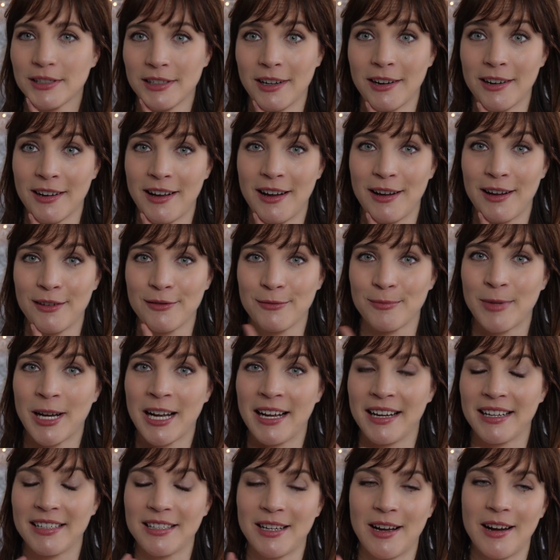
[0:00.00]
start off
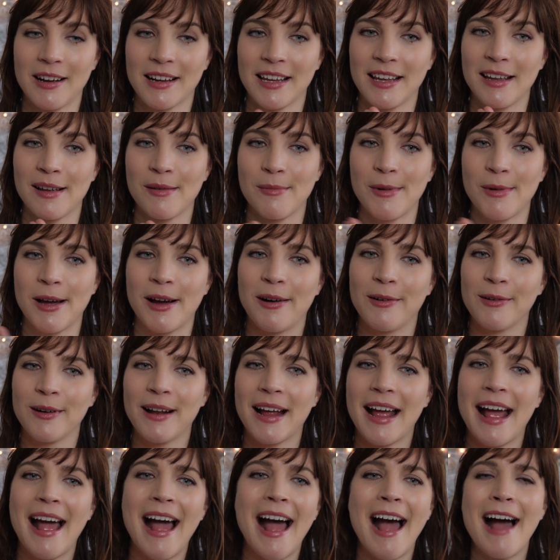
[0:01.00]
by talking about
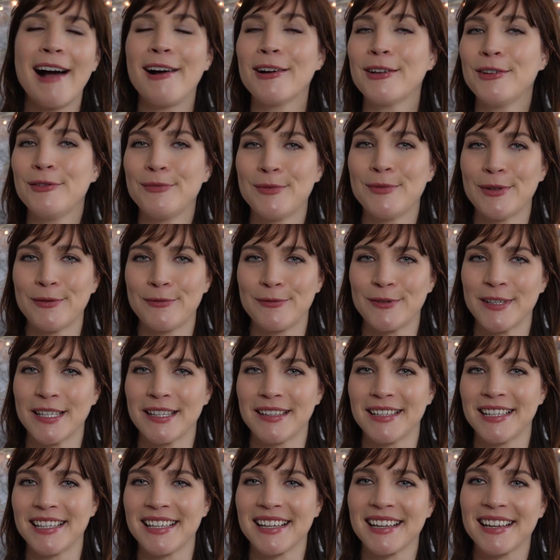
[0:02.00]
how you've been
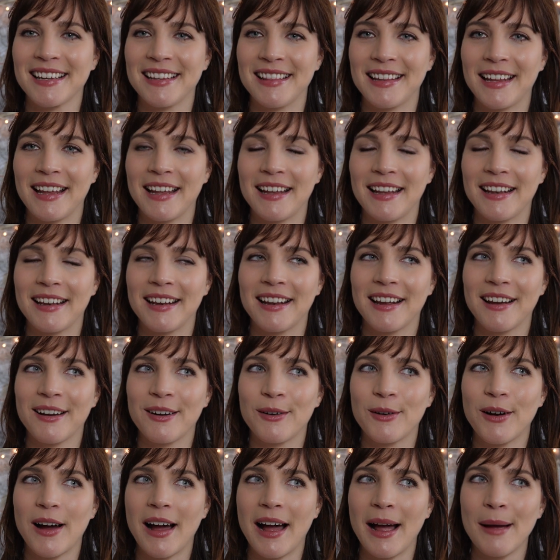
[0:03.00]
feeling, and then
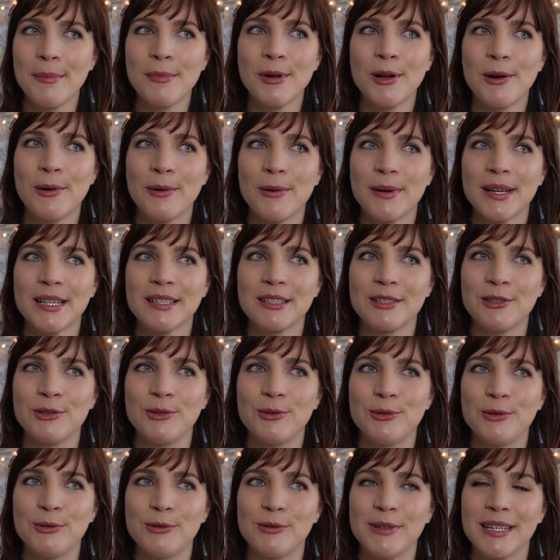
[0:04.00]
I'm going
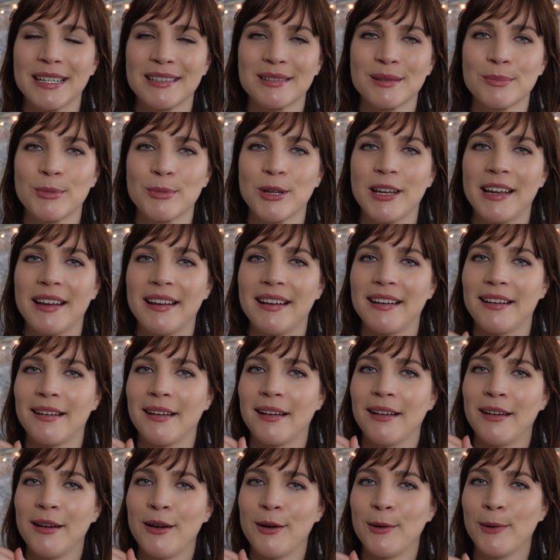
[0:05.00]
to explain
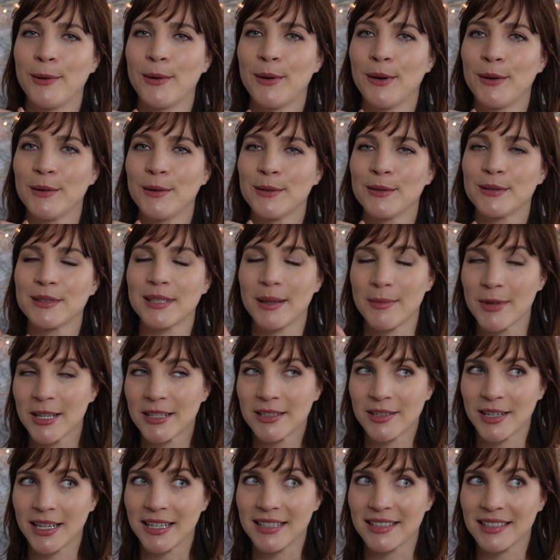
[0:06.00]
some of the
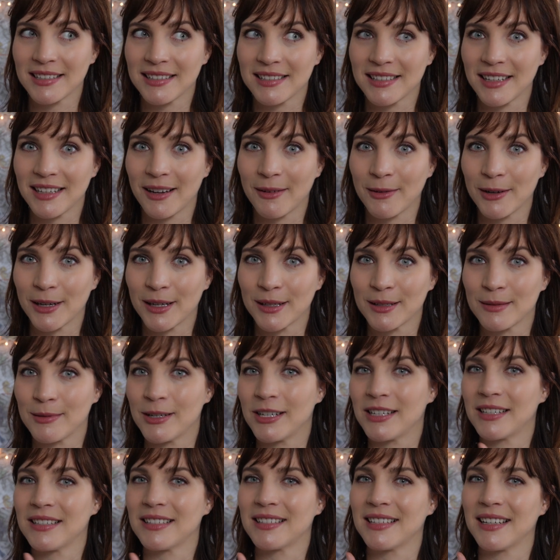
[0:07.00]
transits that we're
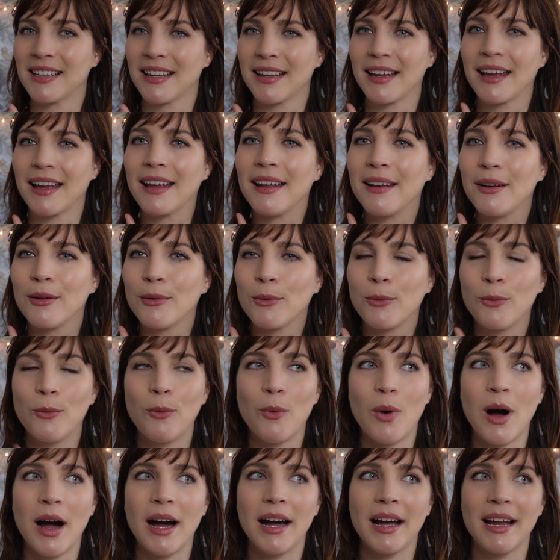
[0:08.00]
experiencing and
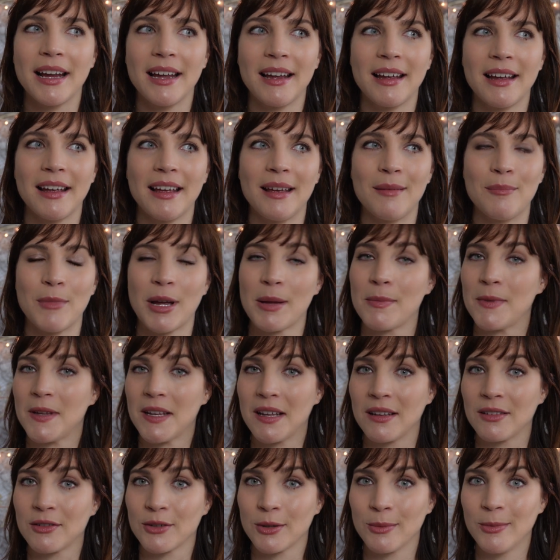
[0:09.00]
why it might be
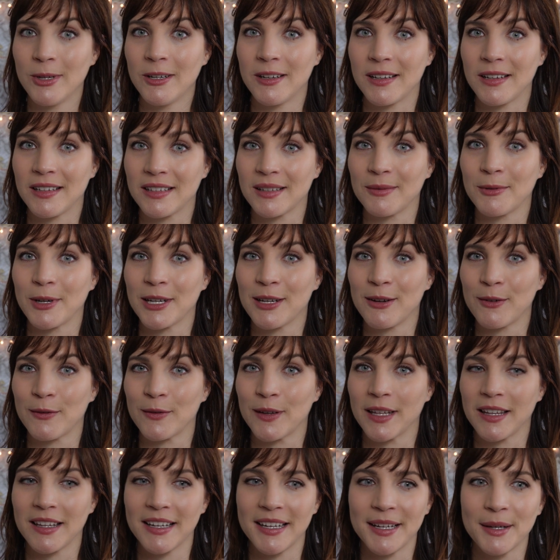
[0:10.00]
contributing to what you're
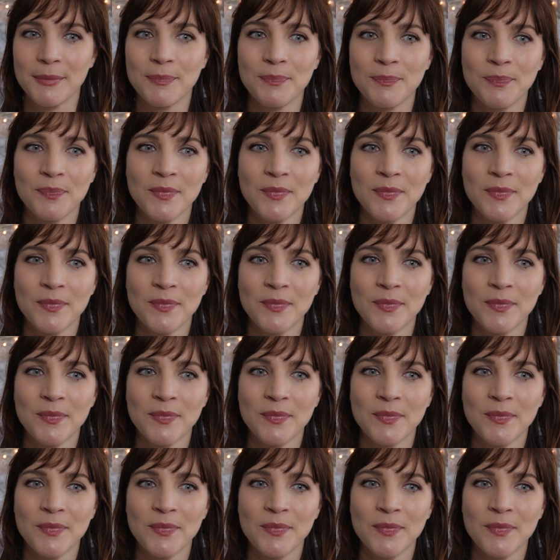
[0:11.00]
feeling.